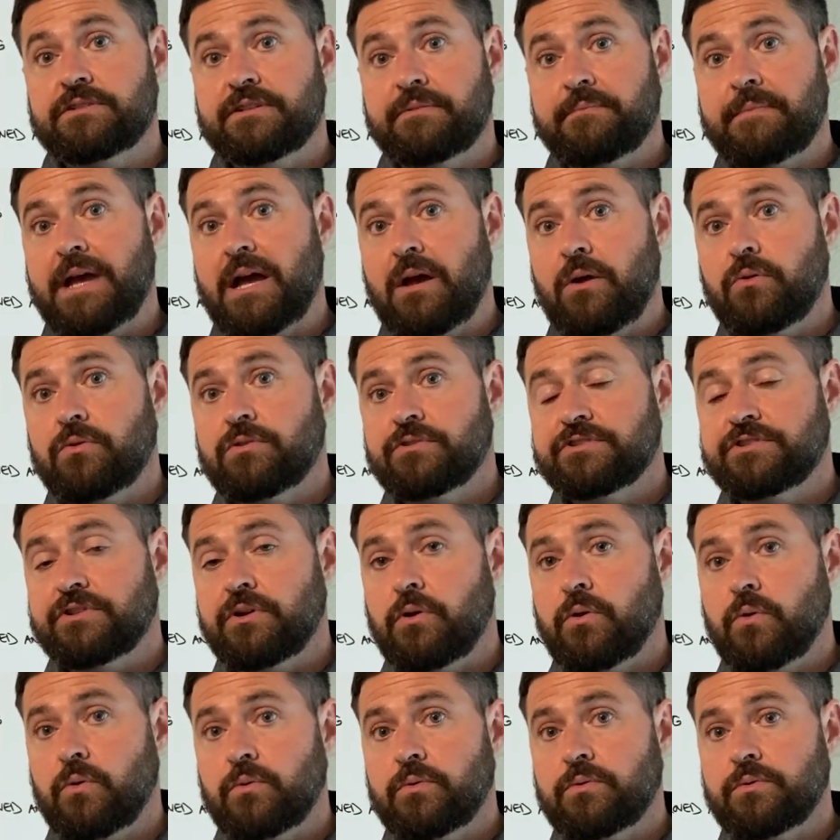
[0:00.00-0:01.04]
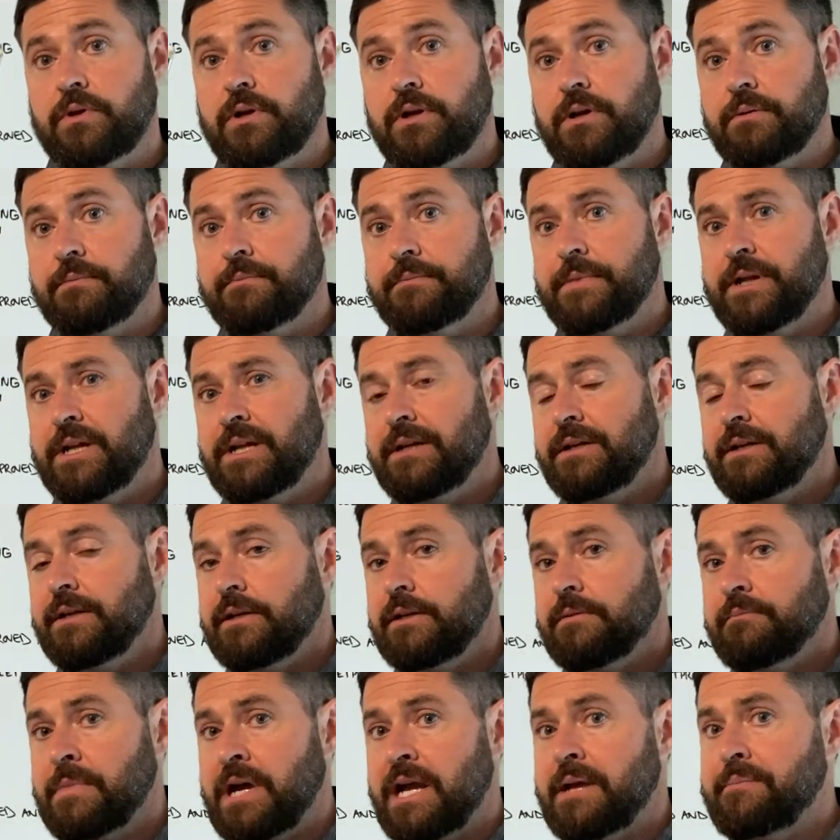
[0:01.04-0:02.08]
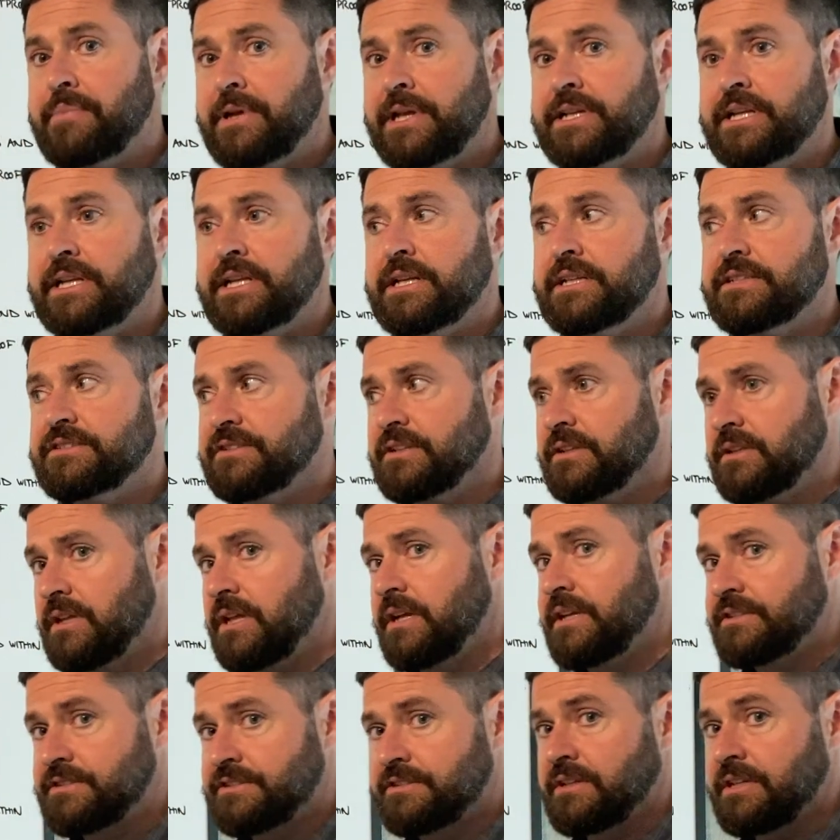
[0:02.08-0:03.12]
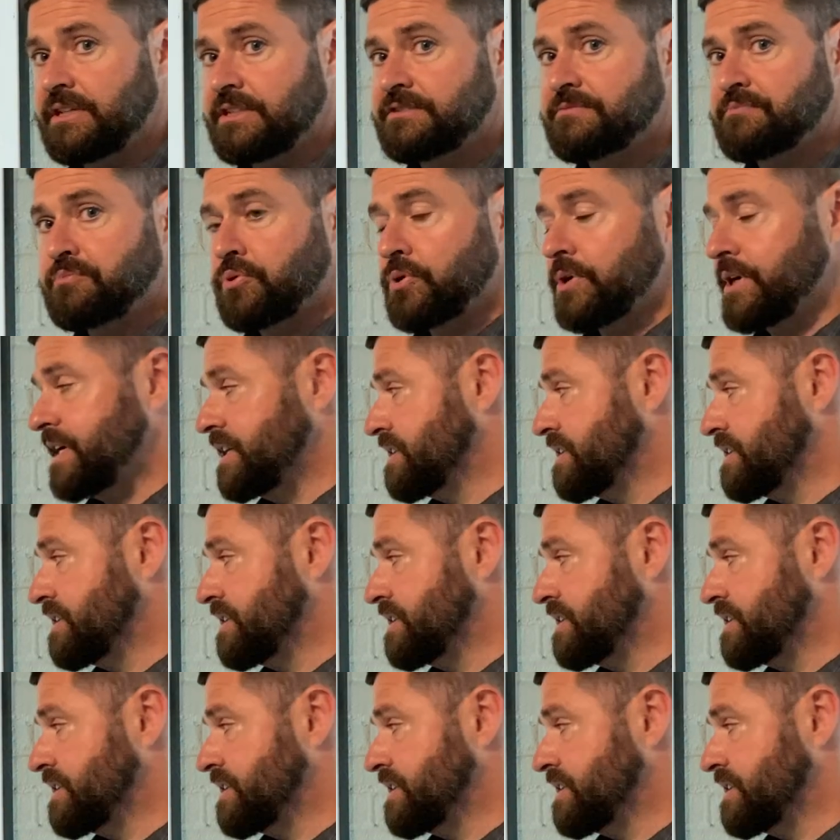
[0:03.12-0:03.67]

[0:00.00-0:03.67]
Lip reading: to mount. So, in my opinion, it's pretty